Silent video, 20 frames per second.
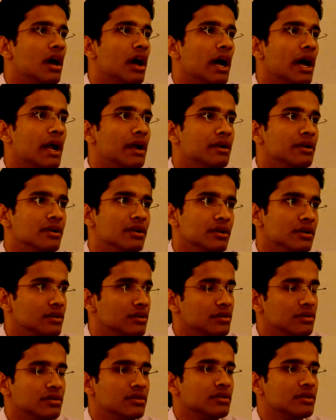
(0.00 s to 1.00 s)

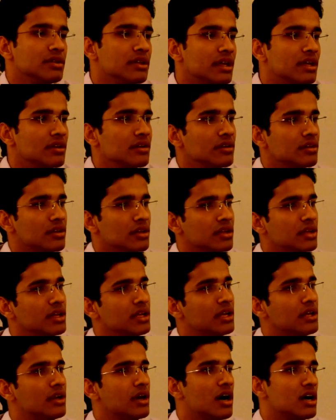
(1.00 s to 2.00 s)
And then
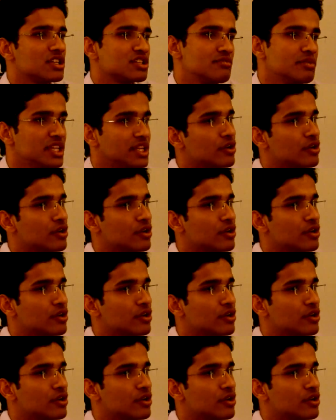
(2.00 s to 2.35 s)
he asked